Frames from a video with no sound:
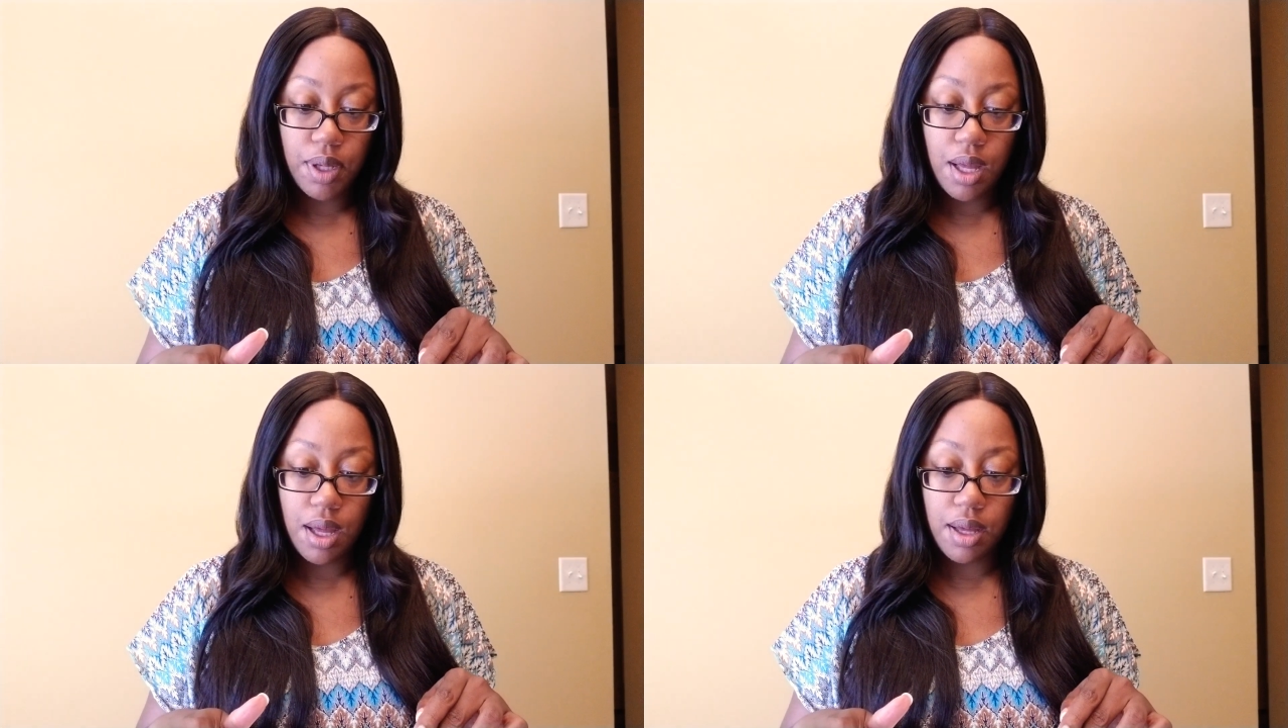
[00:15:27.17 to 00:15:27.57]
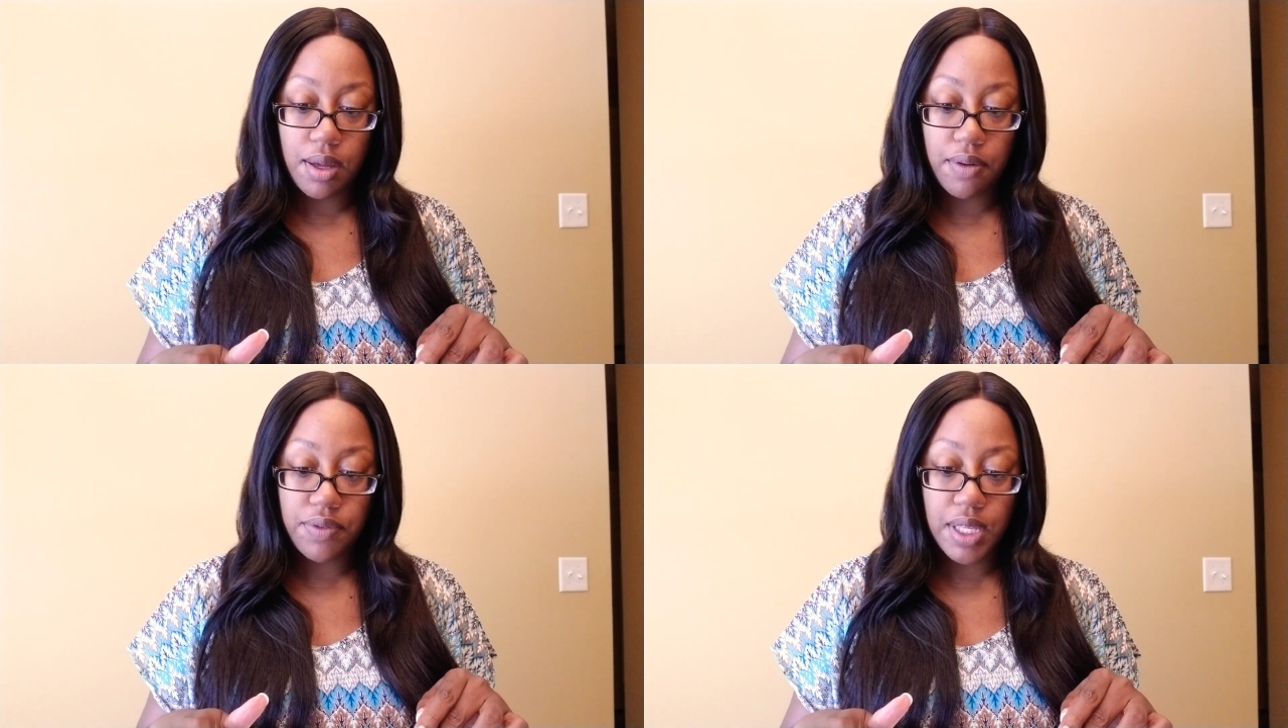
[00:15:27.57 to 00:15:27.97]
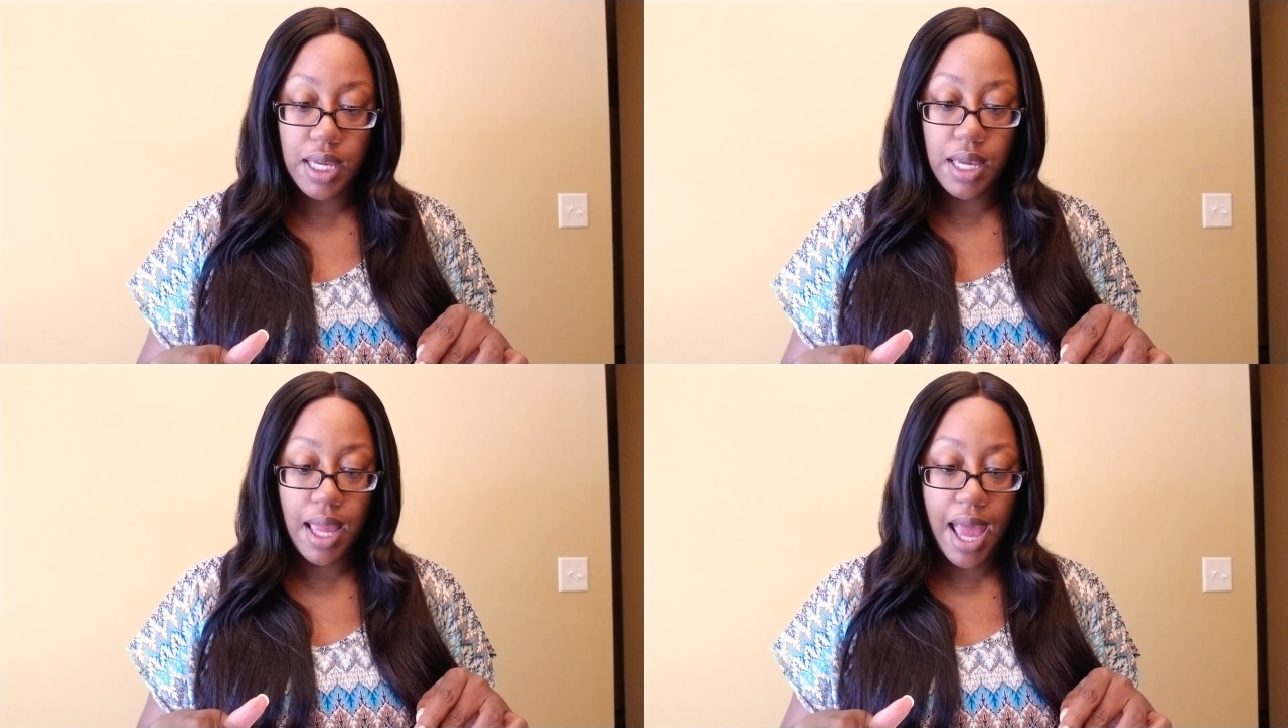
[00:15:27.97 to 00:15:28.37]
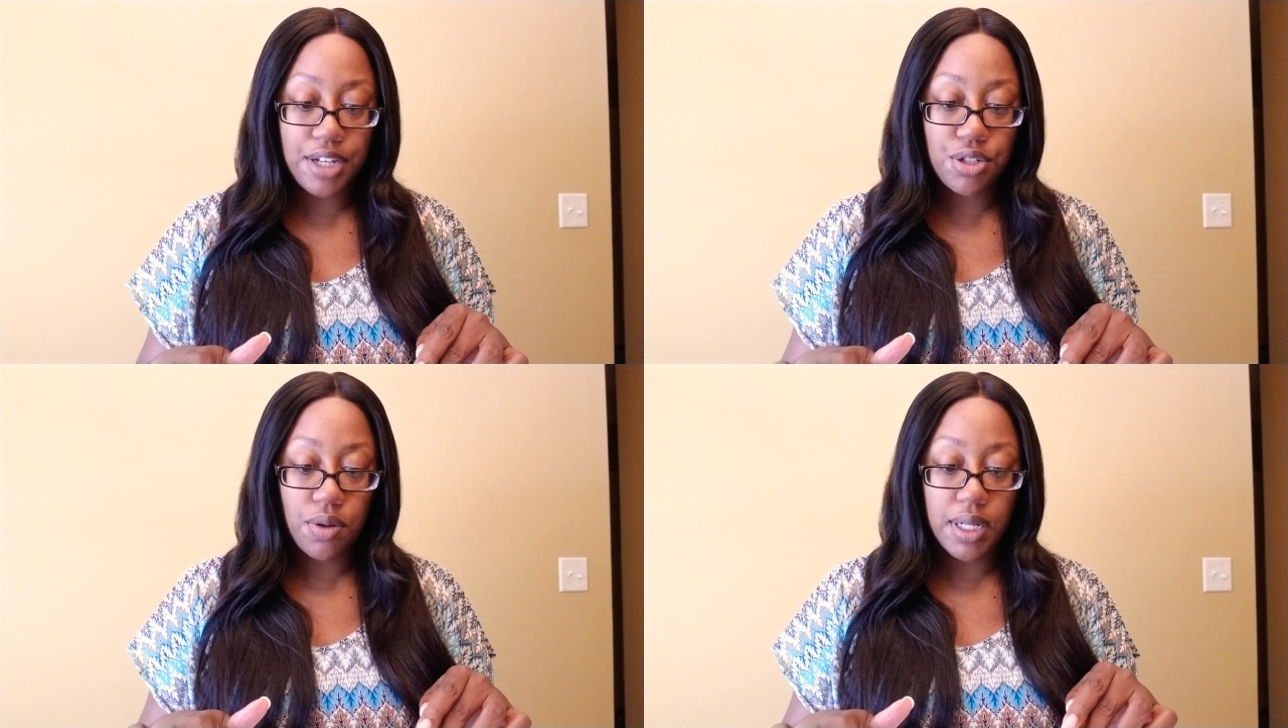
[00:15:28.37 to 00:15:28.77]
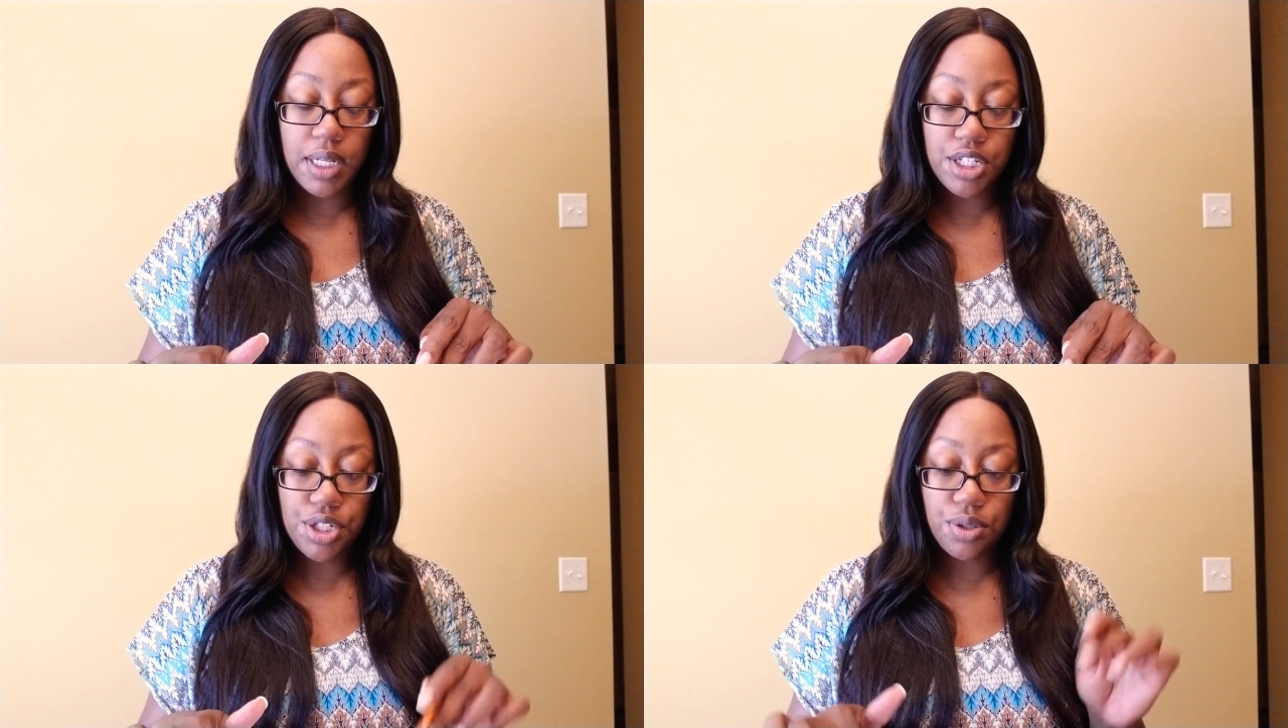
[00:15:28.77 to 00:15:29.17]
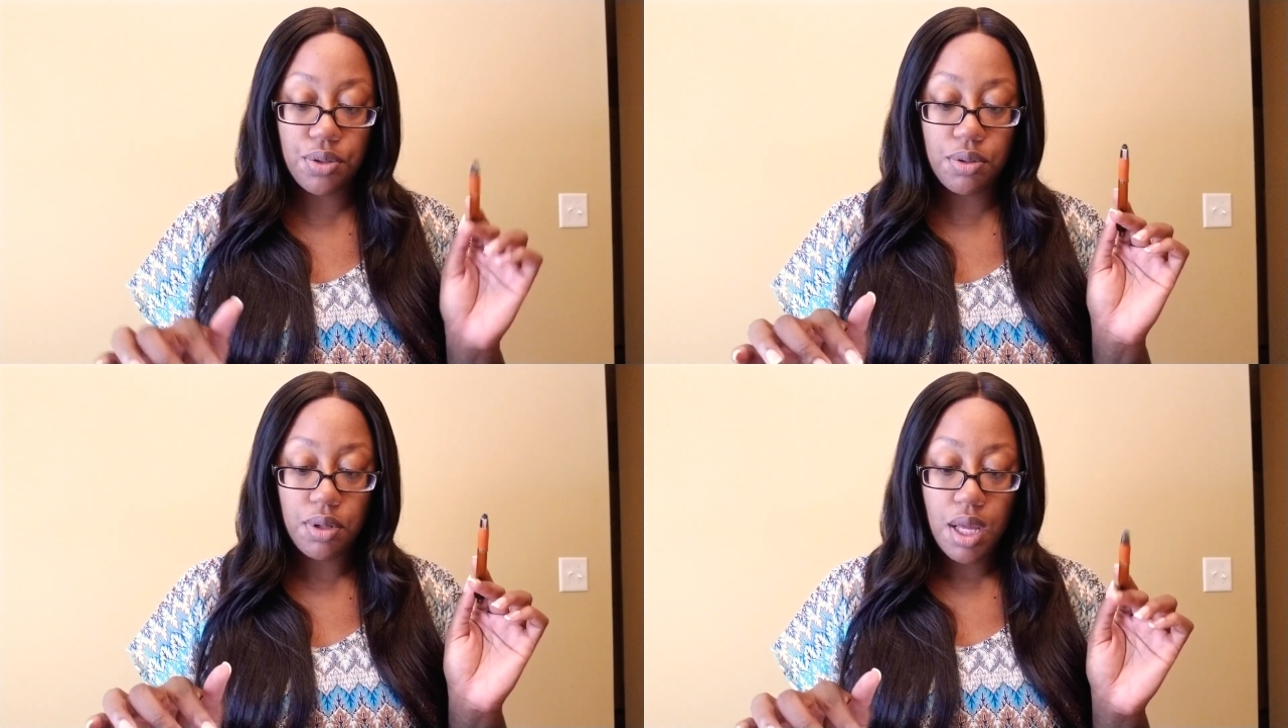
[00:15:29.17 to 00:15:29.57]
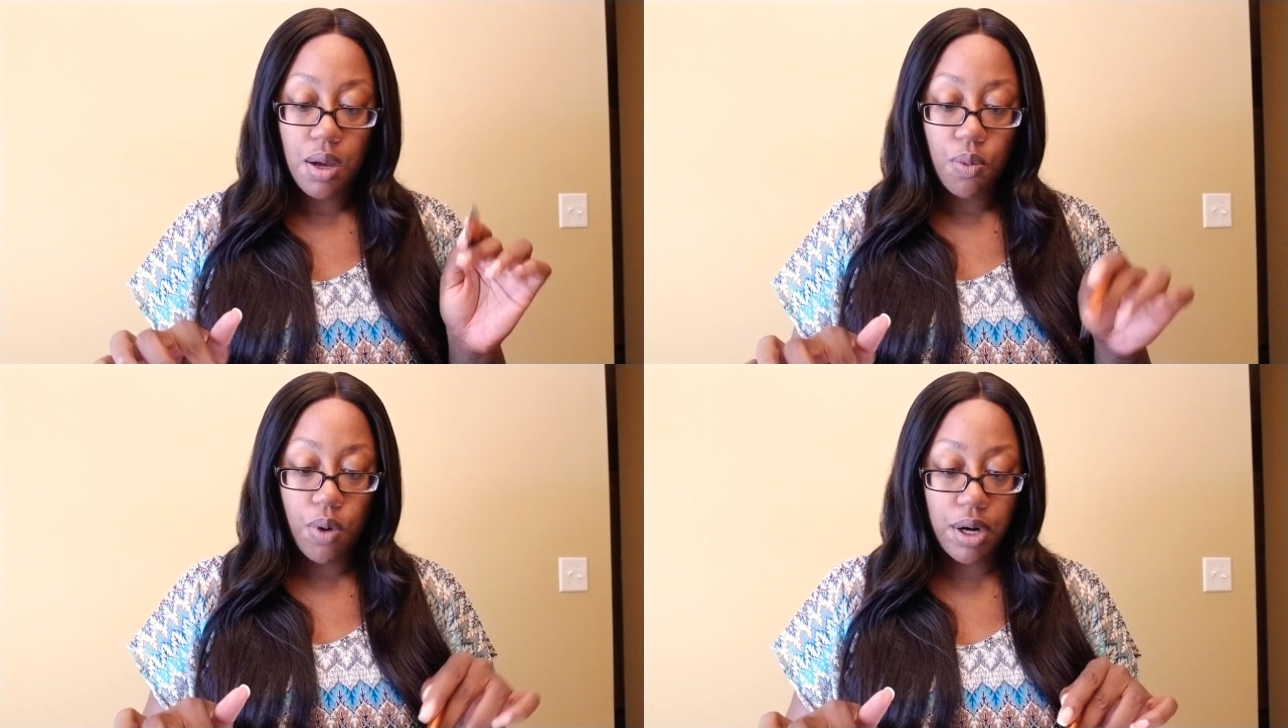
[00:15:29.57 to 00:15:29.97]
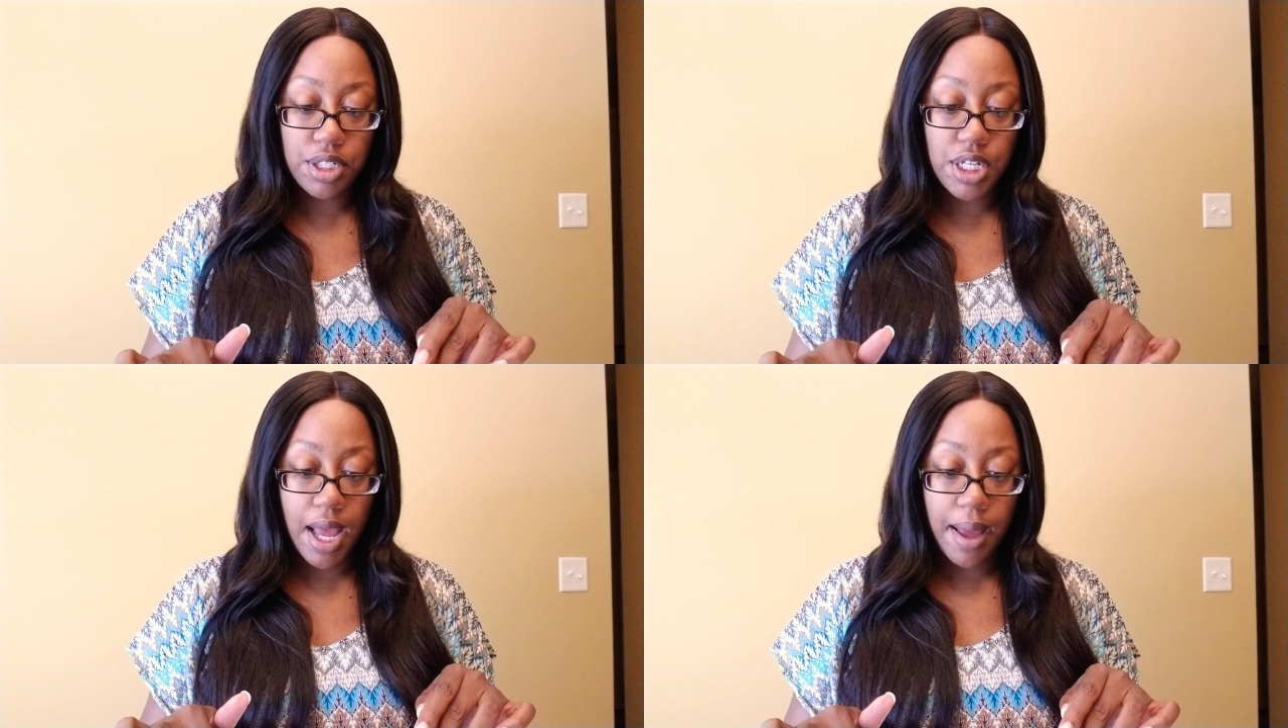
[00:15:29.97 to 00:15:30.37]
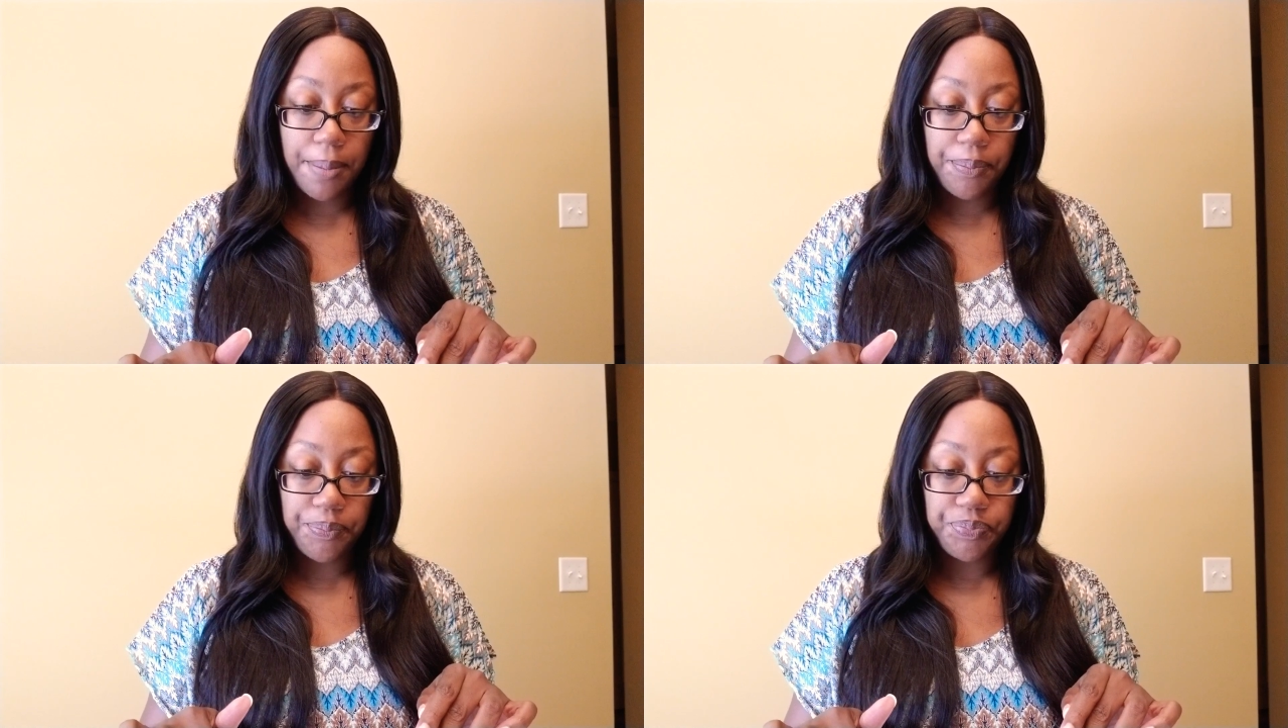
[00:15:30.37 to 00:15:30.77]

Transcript: of the actual initial workshop.